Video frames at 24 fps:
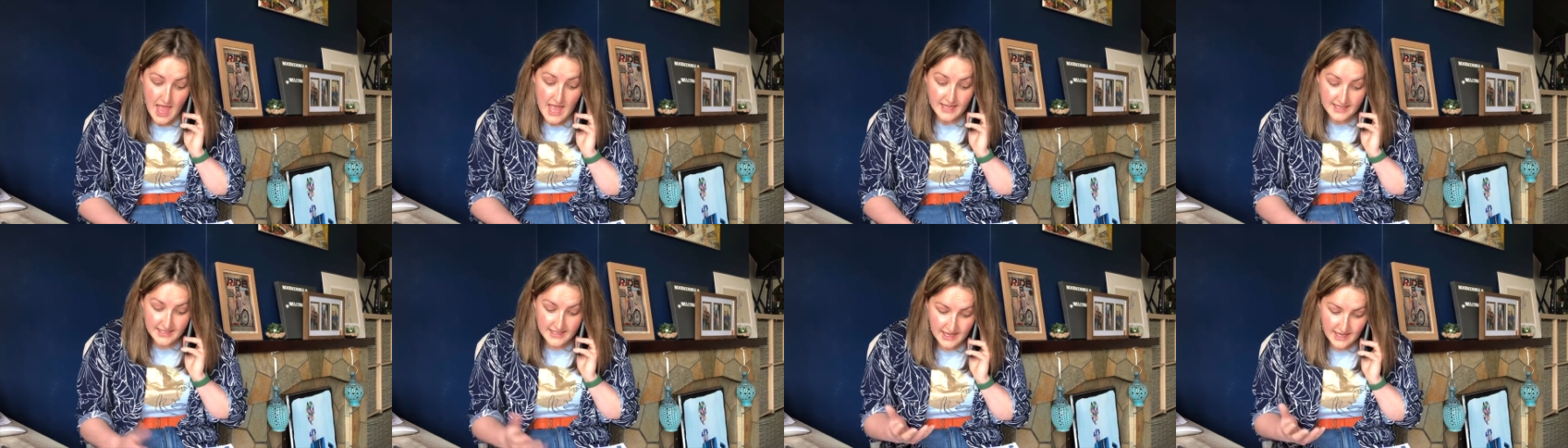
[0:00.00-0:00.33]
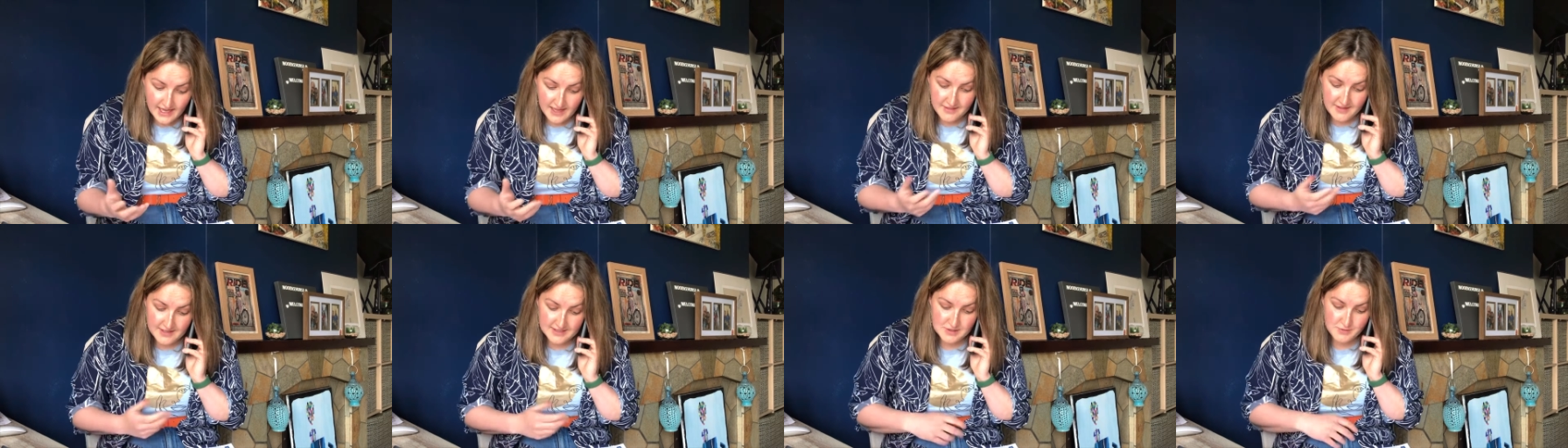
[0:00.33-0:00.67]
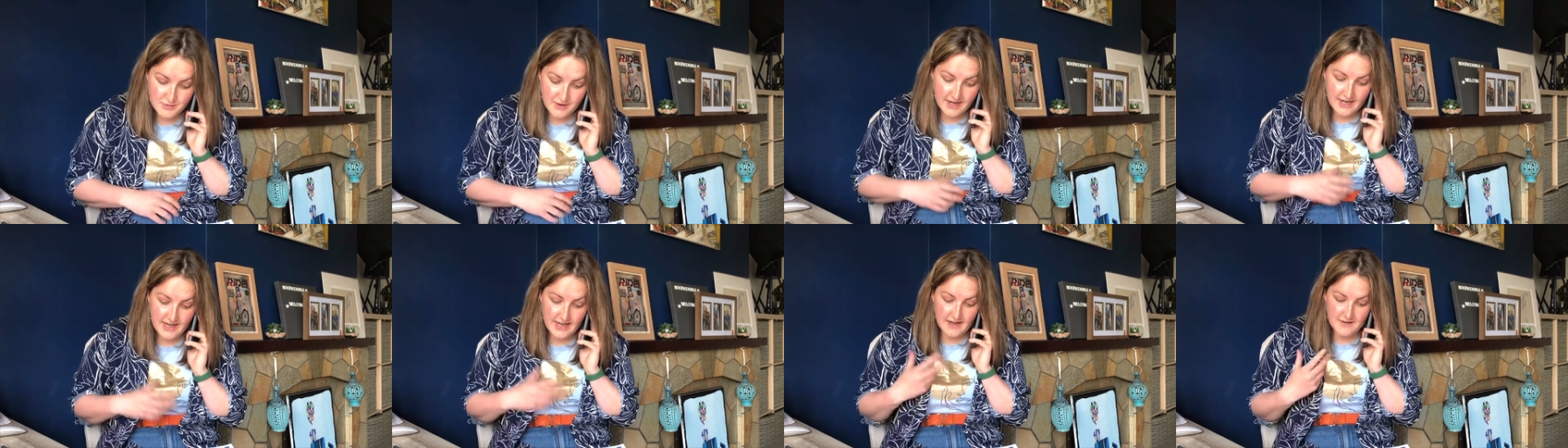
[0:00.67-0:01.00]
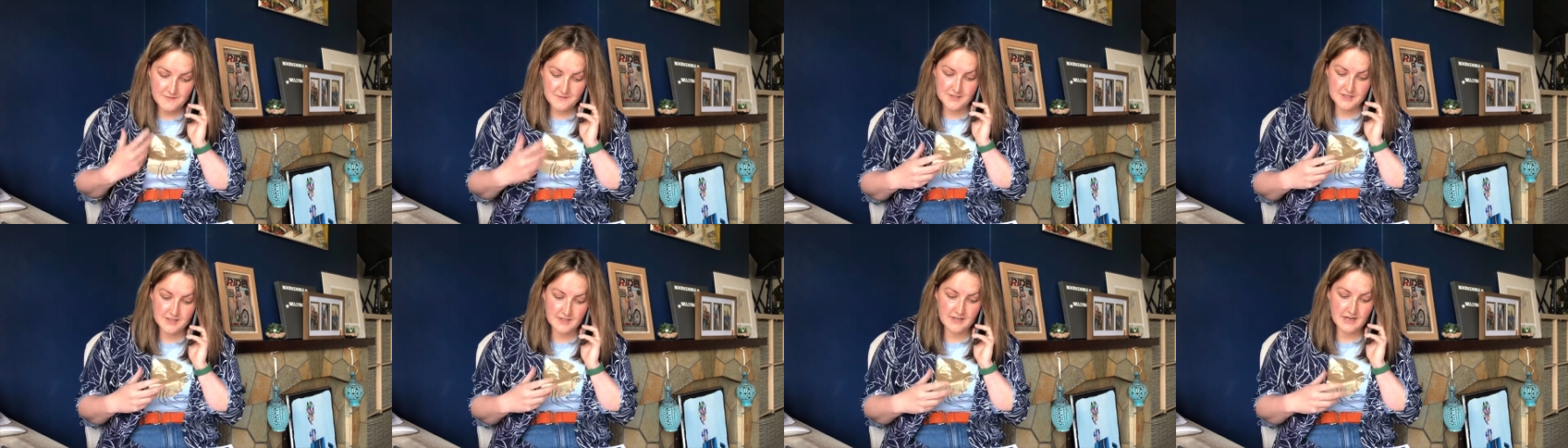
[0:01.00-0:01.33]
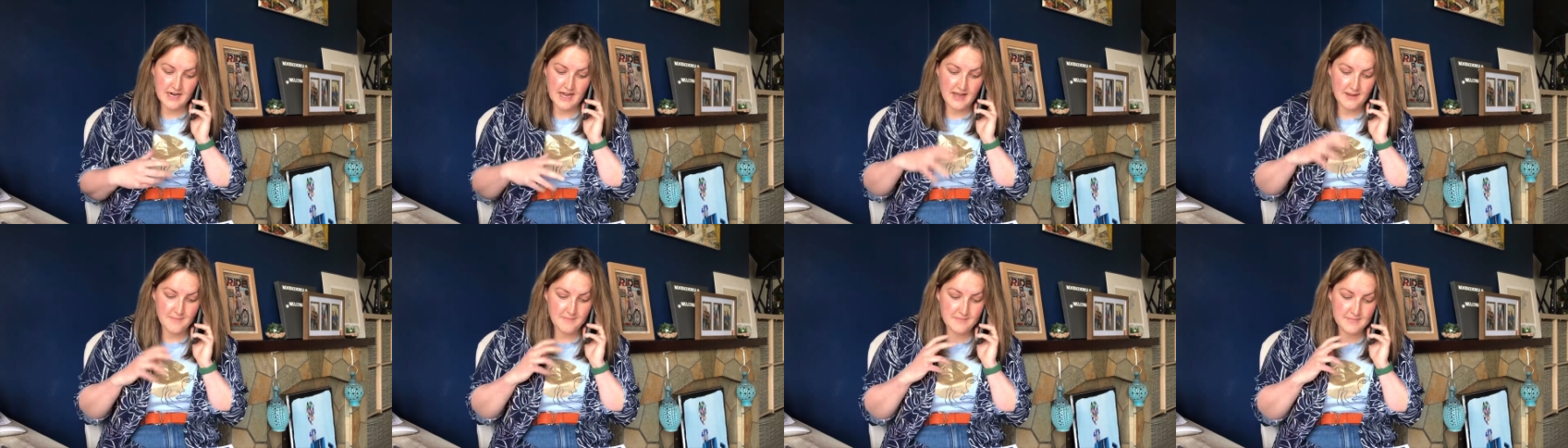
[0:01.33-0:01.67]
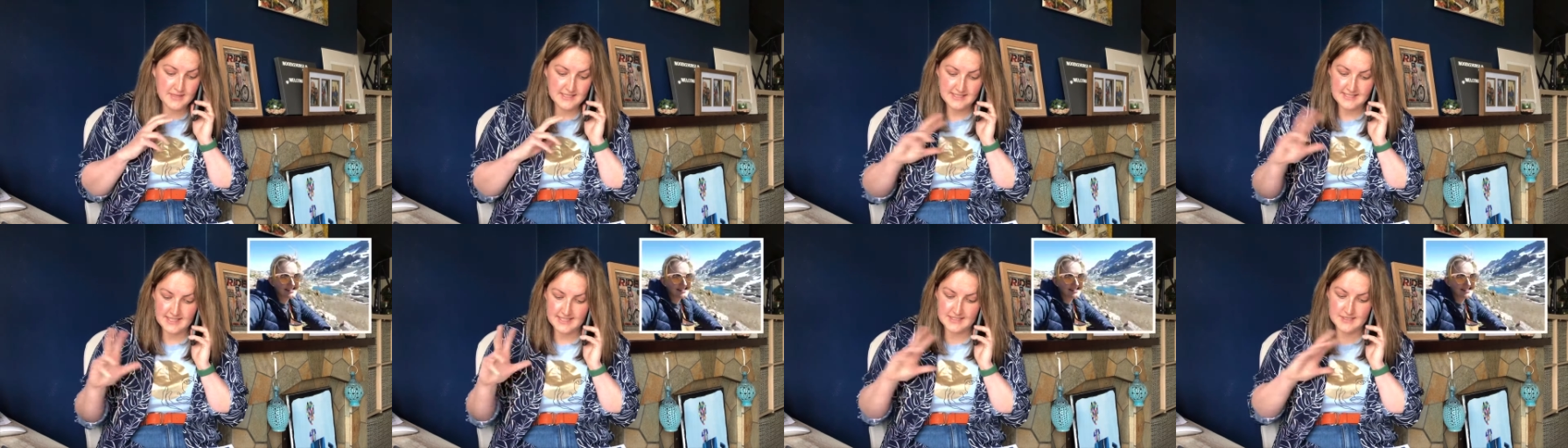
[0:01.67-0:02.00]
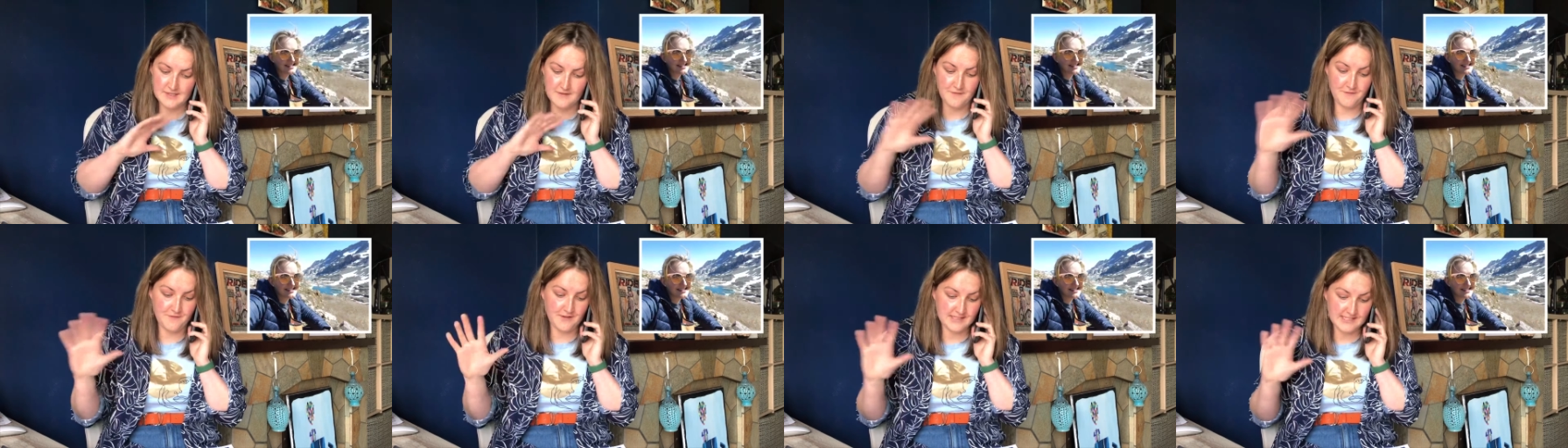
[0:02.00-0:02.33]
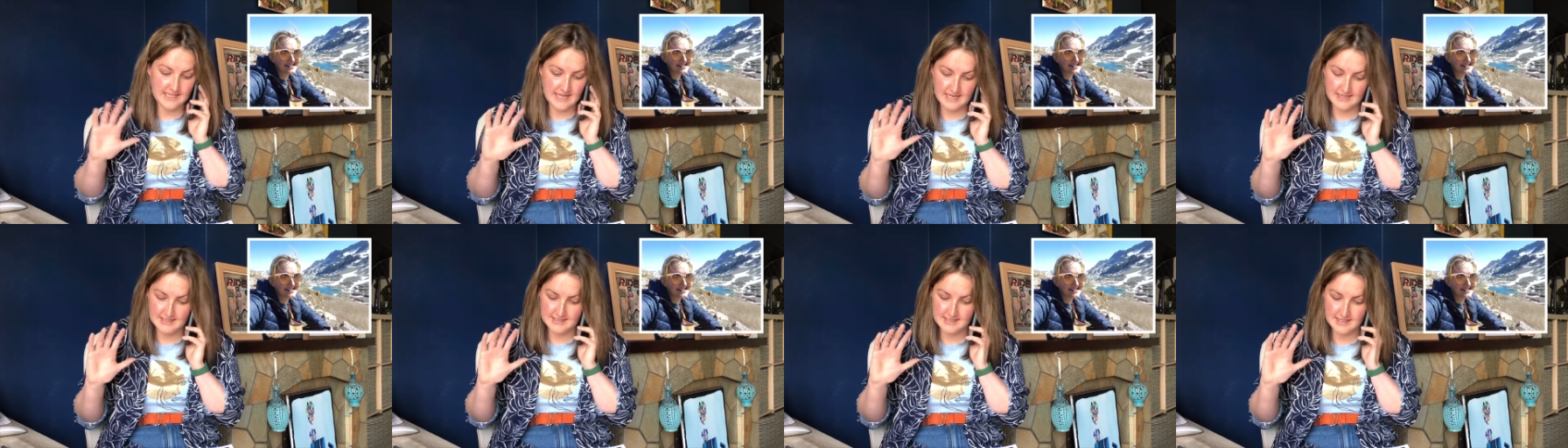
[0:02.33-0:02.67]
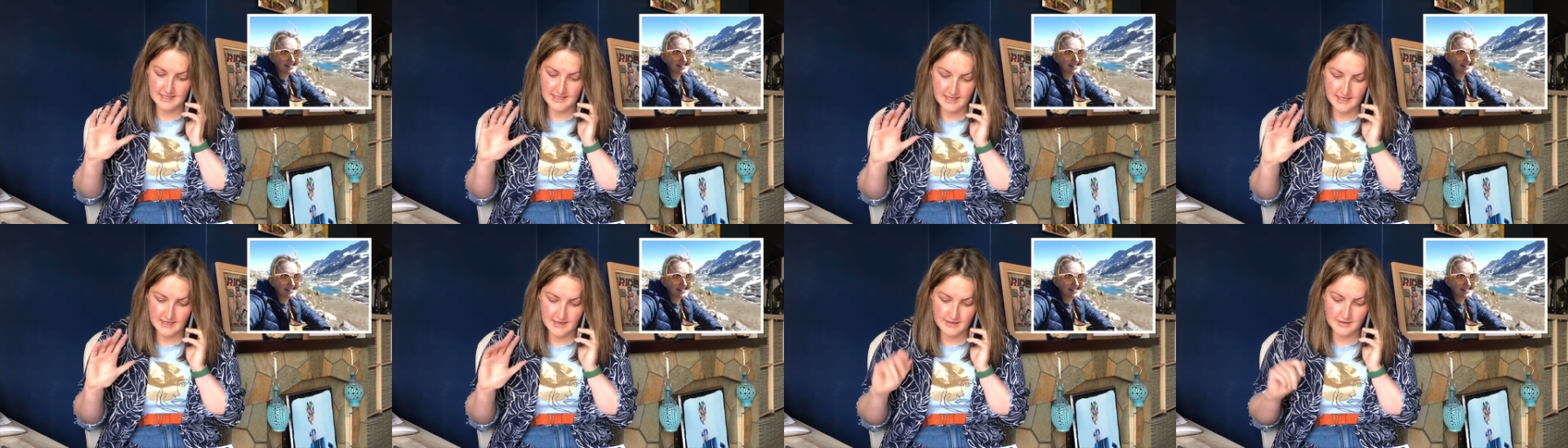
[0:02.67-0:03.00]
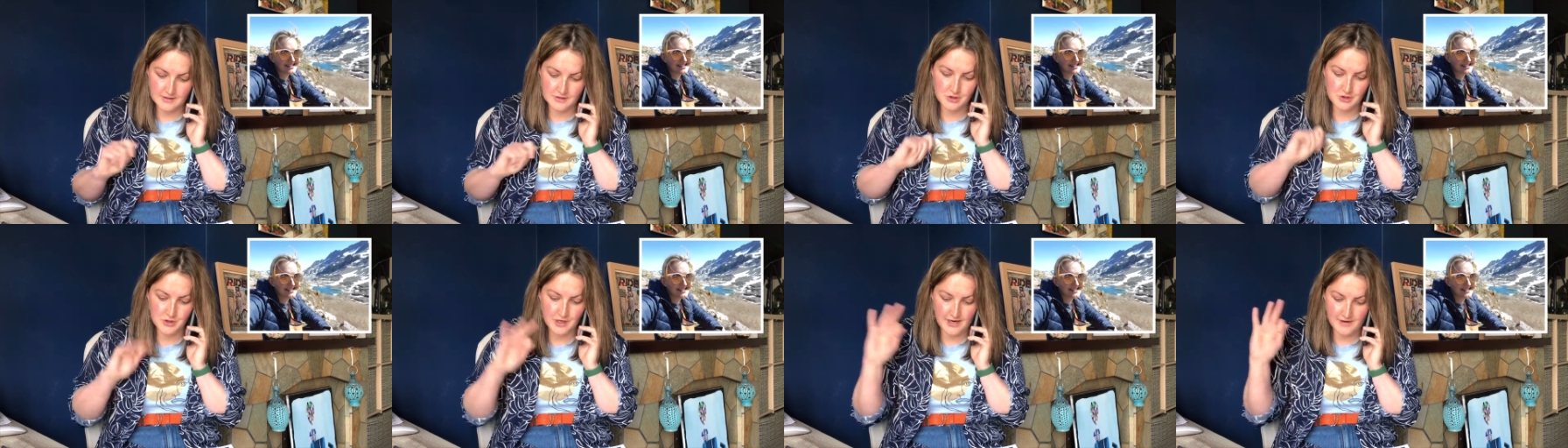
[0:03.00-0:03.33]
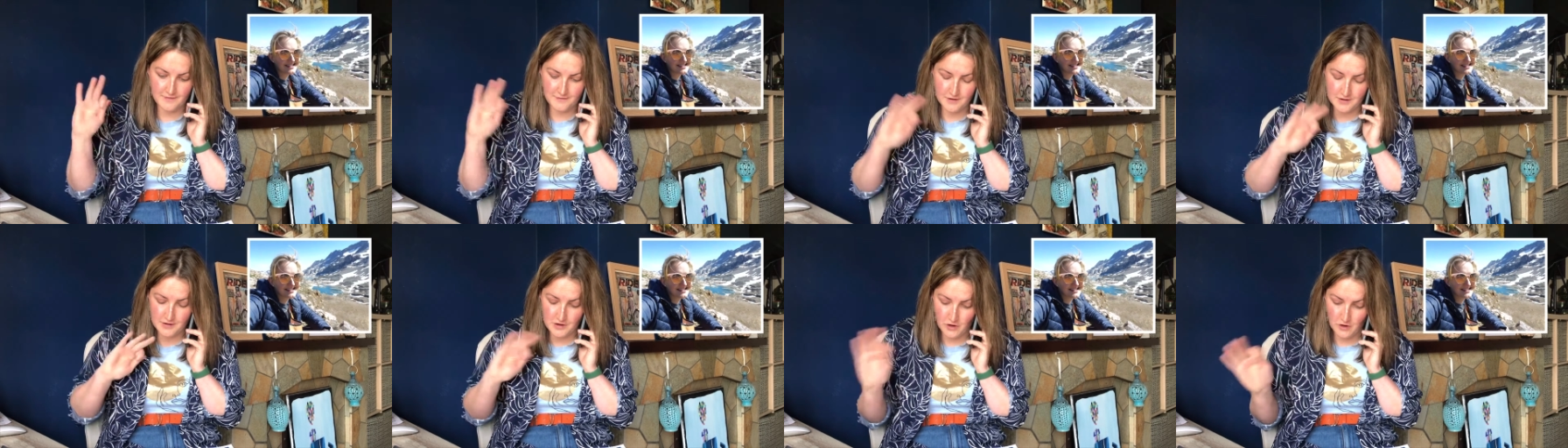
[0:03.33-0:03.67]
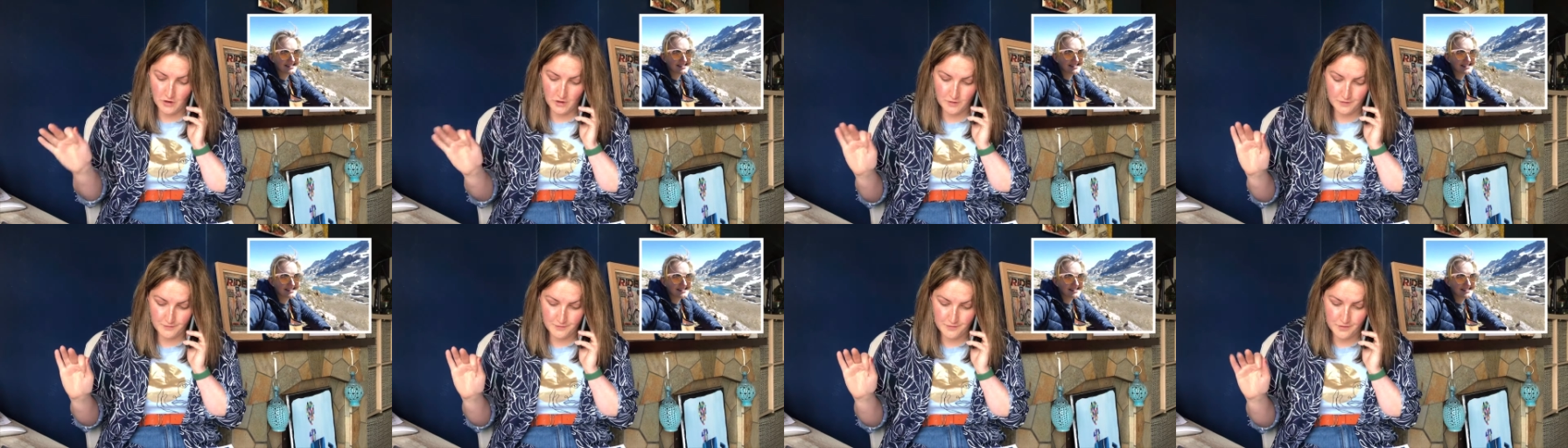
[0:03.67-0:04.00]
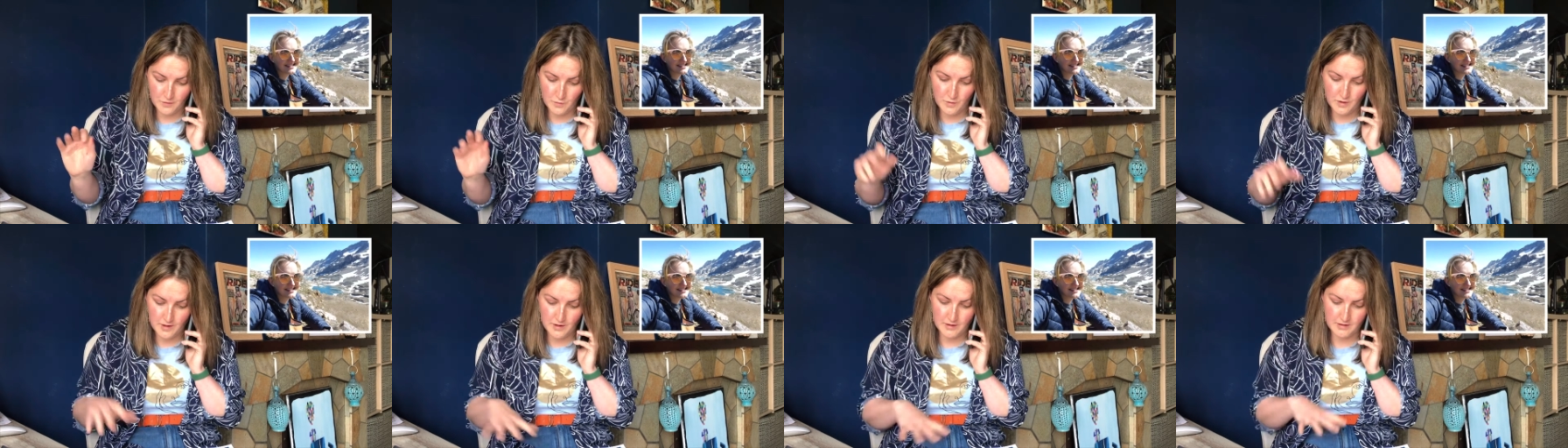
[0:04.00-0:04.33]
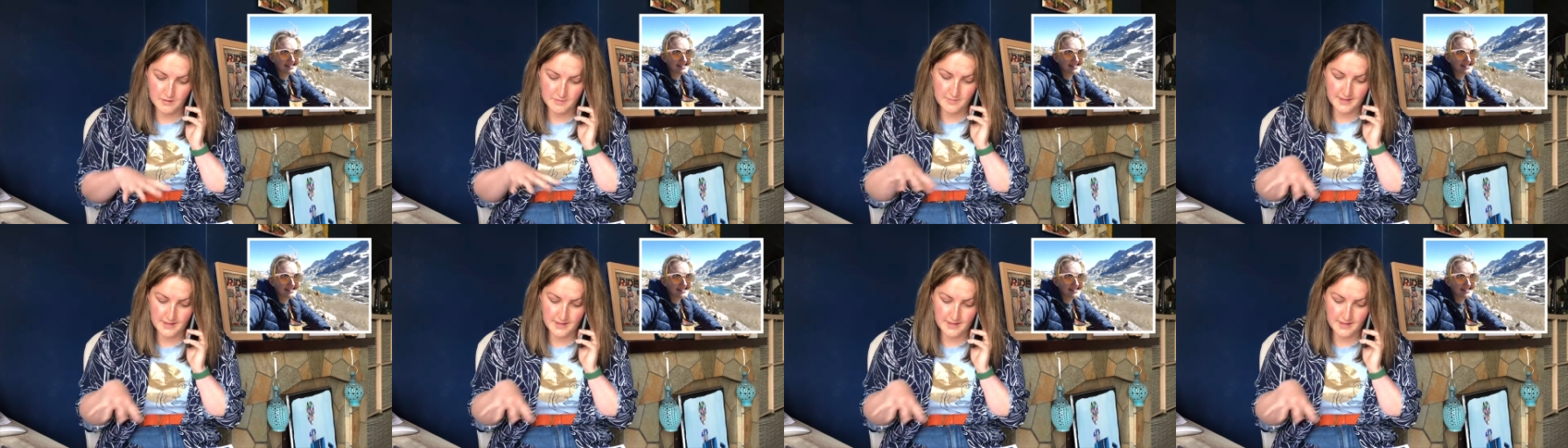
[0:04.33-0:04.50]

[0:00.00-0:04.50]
Yeah, that's right. After um, six fantastic years traveling all over the world,